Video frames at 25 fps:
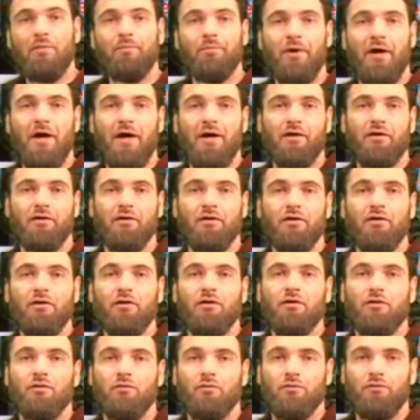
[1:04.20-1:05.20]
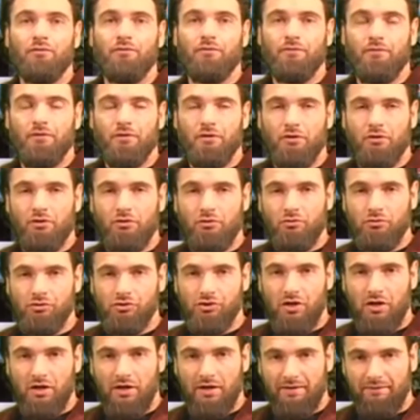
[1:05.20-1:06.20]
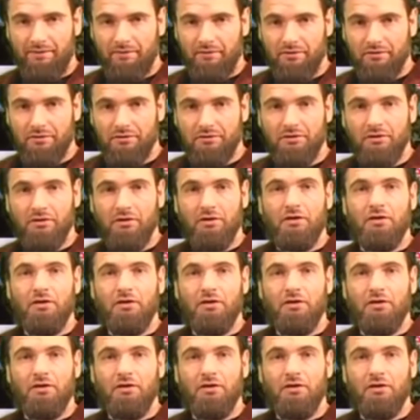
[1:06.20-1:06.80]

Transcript: back with Yusha Evans